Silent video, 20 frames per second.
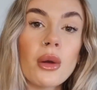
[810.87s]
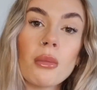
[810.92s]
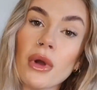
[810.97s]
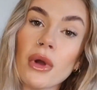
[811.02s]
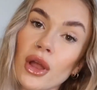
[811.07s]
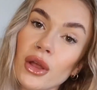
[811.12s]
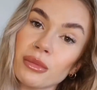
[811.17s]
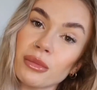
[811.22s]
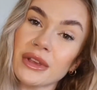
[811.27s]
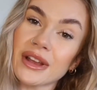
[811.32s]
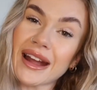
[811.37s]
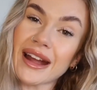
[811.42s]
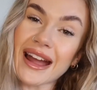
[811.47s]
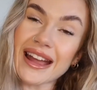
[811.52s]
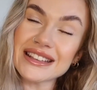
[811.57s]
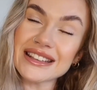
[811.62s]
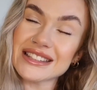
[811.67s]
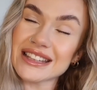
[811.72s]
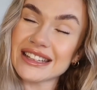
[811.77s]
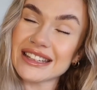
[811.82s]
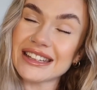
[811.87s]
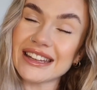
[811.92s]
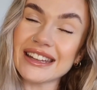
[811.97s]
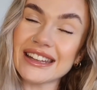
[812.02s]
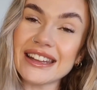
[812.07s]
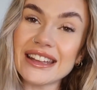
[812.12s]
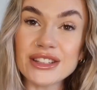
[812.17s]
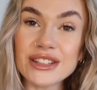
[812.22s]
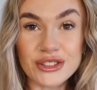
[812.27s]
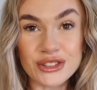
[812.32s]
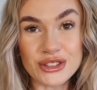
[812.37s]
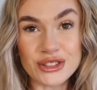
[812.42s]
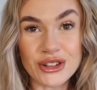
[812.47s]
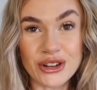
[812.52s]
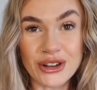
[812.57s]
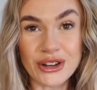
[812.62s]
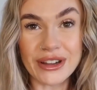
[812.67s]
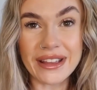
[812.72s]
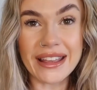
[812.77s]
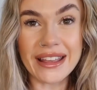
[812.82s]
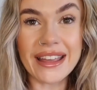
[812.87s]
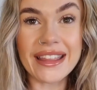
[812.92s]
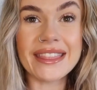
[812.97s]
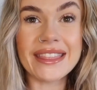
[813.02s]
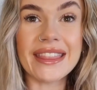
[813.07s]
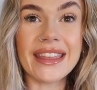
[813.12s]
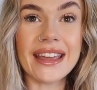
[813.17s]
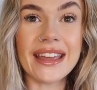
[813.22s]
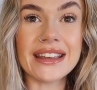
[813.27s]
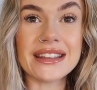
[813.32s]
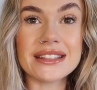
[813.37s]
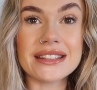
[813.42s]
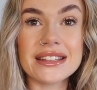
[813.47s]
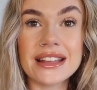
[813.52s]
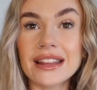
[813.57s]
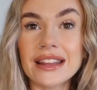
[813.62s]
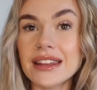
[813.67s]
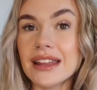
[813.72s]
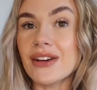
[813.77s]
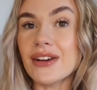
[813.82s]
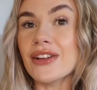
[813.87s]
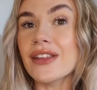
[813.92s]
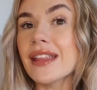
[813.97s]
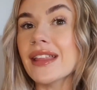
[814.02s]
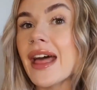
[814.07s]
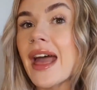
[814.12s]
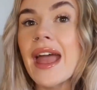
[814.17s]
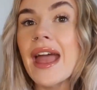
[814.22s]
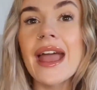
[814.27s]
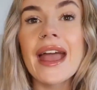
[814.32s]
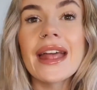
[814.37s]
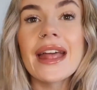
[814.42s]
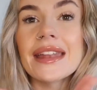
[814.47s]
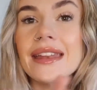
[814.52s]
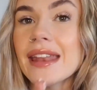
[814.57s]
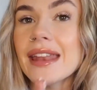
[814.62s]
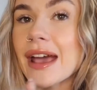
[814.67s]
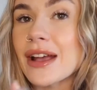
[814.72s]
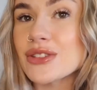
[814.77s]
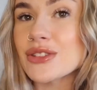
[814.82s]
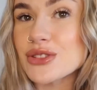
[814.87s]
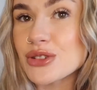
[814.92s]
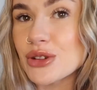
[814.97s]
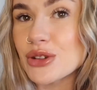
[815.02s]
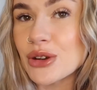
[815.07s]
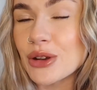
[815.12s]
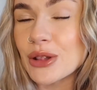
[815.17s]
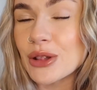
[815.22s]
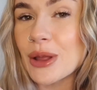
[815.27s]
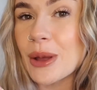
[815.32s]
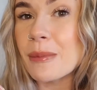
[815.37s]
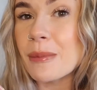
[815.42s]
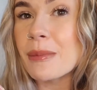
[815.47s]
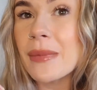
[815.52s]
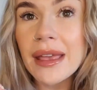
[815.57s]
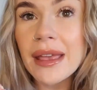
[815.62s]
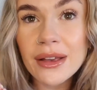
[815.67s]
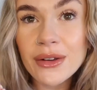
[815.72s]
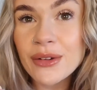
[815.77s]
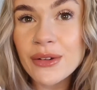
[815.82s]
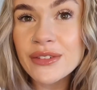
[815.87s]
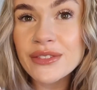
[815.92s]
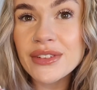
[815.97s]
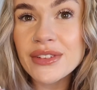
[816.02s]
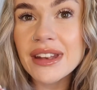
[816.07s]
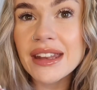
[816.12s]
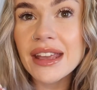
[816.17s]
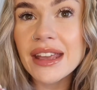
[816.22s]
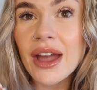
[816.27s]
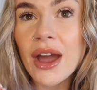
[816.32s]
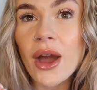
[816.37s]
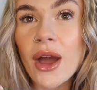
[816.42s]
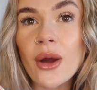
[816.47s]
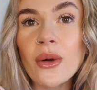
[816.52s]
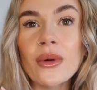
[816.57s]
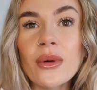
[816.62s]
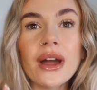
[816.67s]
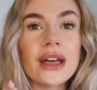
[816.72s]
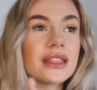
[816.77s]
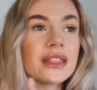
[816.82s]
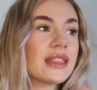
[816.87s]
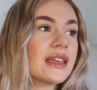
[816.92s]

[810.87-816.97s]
But I hope you guys did enjoy this little natural makeup video.